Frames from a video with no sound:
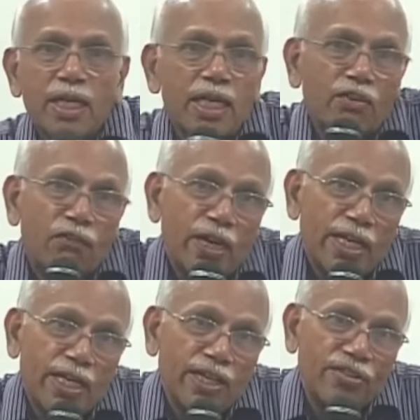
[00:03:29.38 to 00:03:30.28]
If I
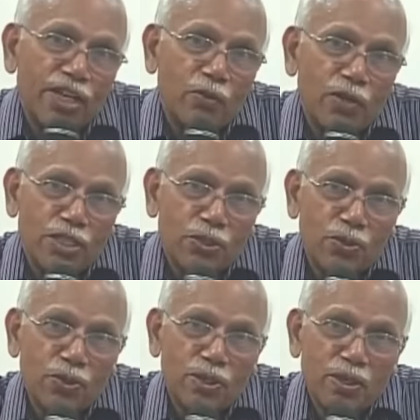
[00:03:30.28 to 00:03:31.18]
can request you,
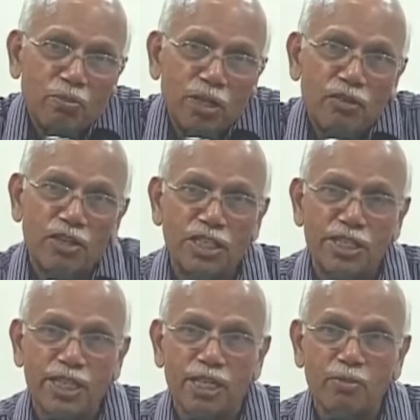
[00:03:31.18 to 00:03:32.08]
be a
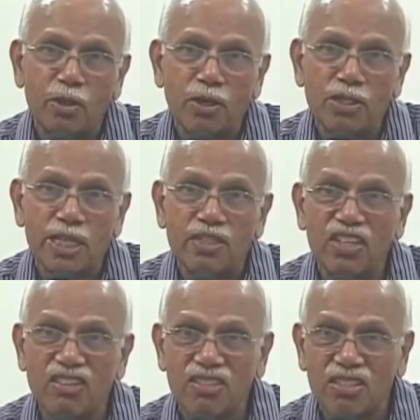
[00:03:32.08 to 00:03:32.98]
vegetarian because there are
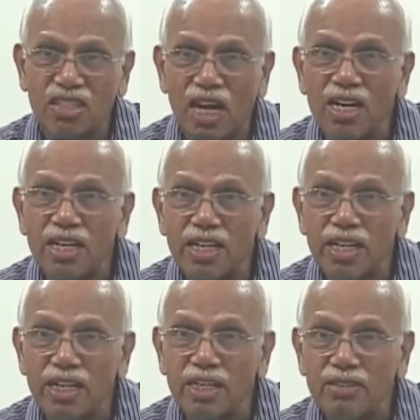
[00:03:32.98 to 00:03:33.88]

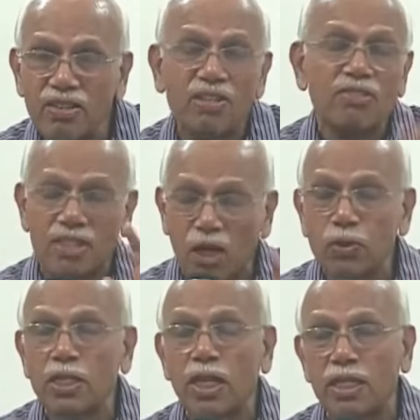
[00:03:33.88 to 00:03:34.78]

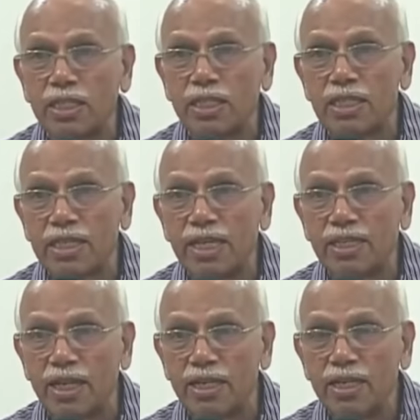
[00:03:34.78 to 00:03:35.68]
6,000 articles saying
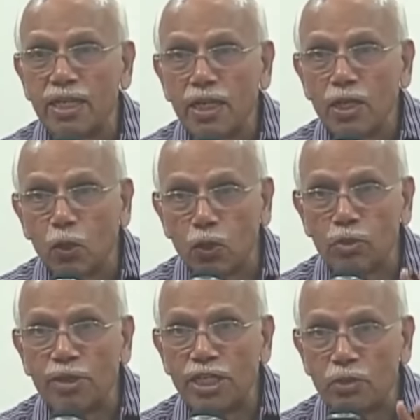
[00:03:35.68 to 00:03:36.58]
that cooked
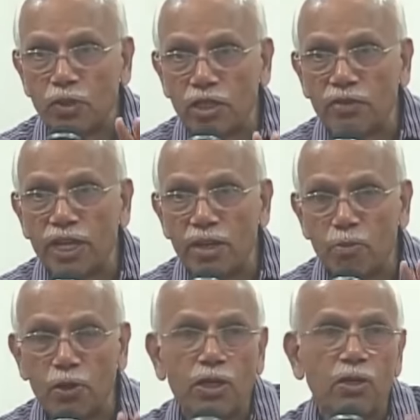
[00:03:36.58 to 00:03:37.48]
meat is one of the very
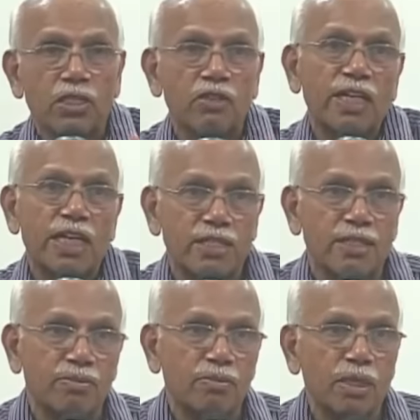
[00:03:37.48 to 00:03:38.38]
important causes of cancer.
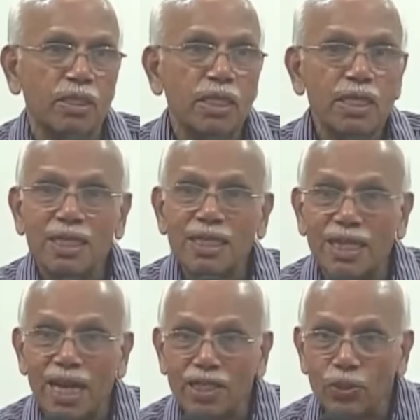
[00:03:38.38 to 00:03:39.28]
But
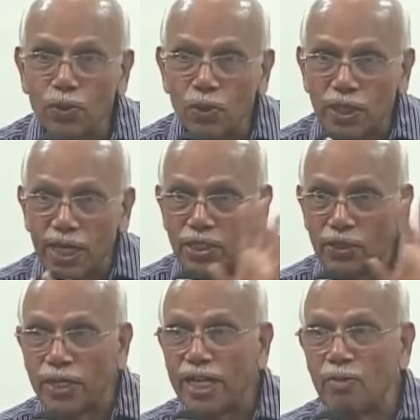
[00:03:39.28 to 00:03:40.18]
that you don't get to
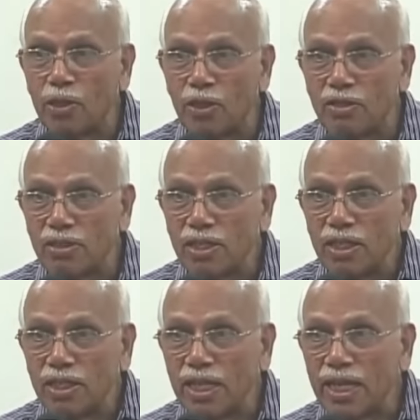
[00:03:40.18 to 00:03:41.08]
read because
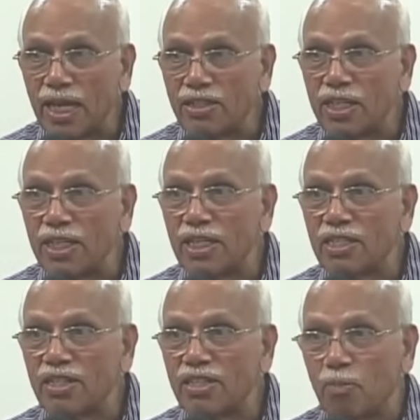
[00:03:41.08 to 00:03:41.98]
the cancer
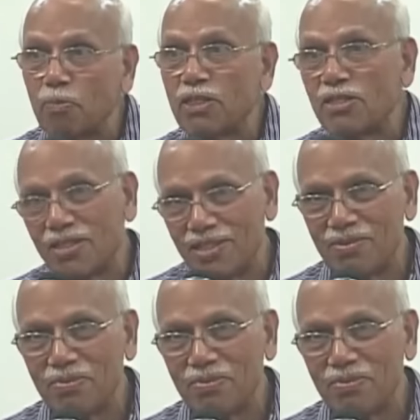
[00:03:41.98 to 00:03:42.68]
industry suppresses it.